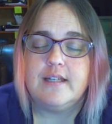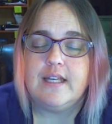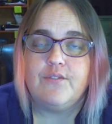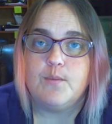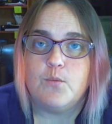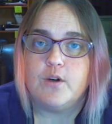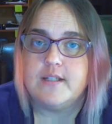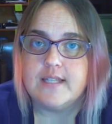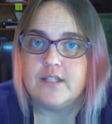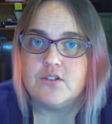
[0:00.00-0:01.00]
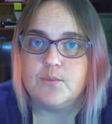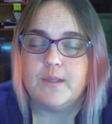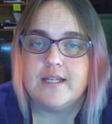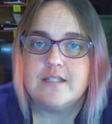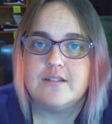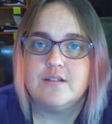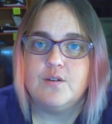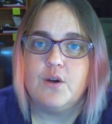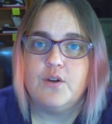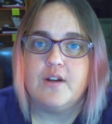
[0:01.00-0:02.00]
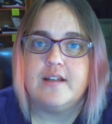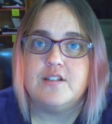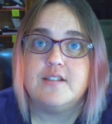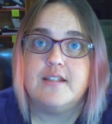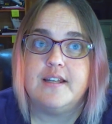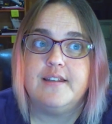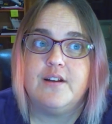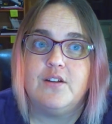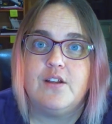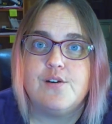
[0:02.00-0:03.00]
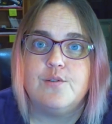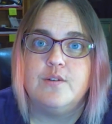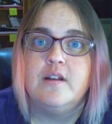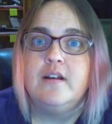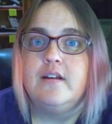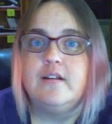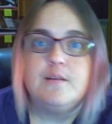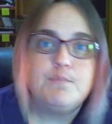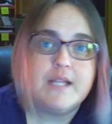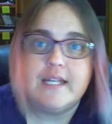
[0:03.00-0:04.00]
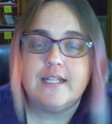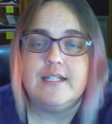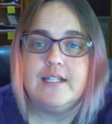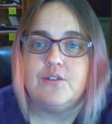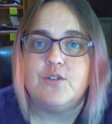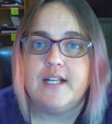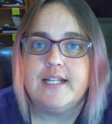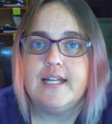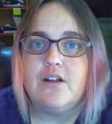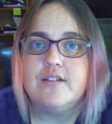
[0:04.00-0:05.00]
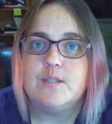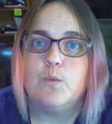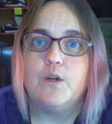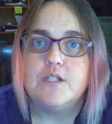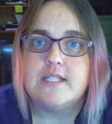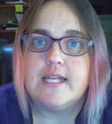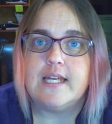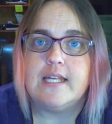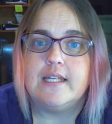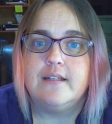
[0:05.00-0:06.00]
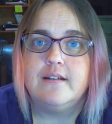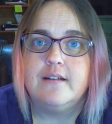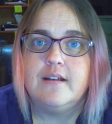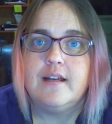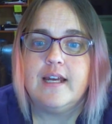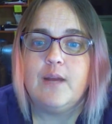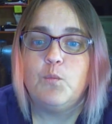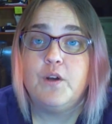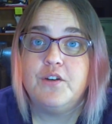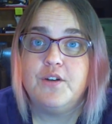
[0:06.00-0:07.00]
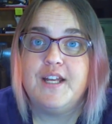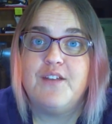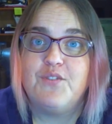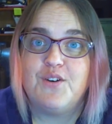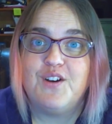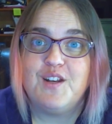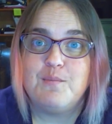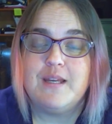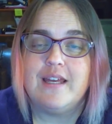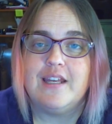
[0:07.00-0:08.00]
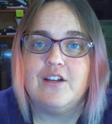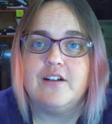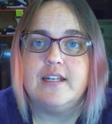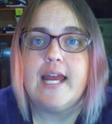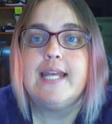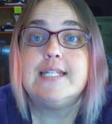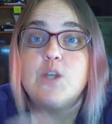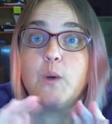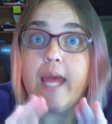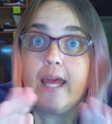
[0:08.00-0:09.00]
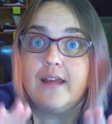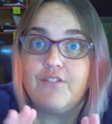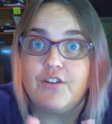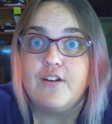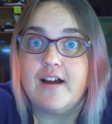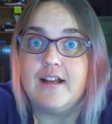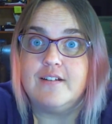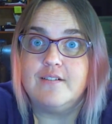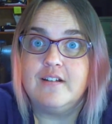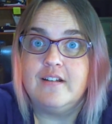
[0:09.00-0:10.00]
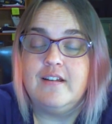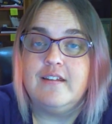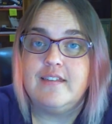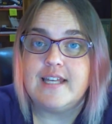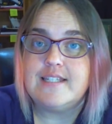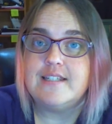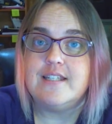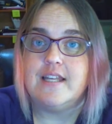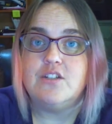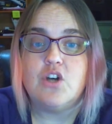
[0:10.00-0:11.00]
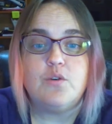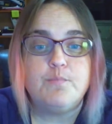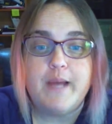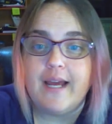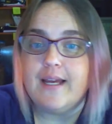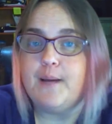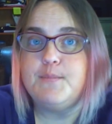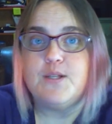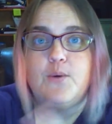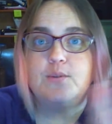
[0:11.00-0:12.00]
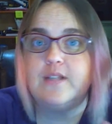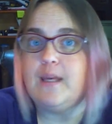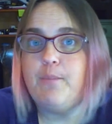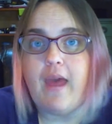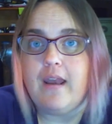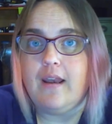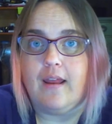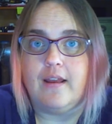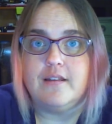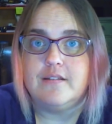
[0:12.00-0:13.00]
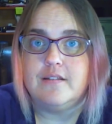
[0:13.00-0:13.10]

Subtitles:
even more essential, because, you know, you're not just sitting there alone, plotting, you know, trying to get all these words in and wondering if they're going to be any good. And it's okay if they're not. That's just it. Don't back up. Don't keep editing.